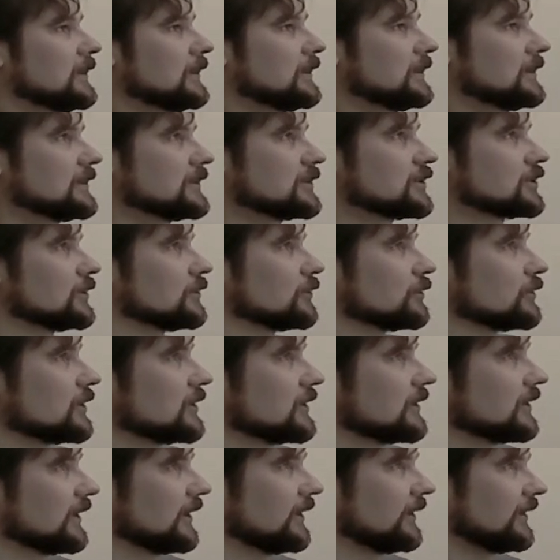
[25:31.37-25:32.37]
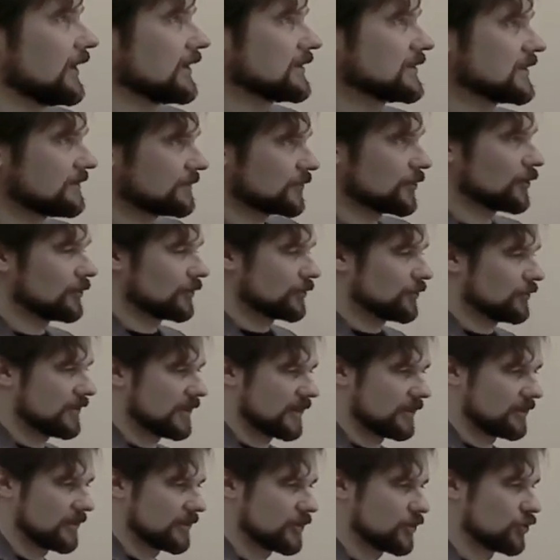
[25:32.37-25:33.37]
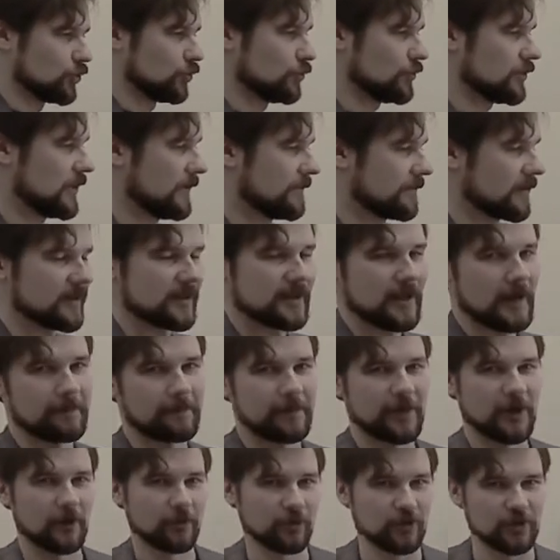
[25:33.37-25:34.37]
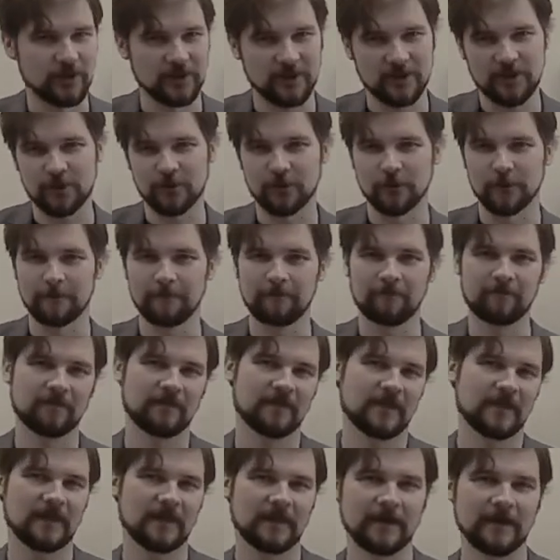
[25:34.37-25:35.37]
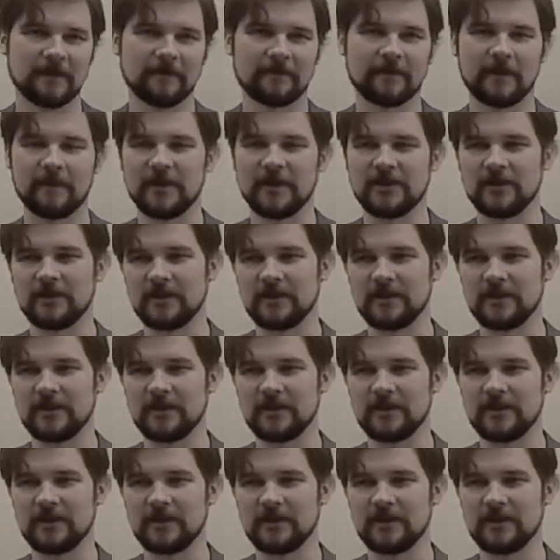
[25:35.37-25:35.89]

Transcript: So as I told you, there are two different approaches to information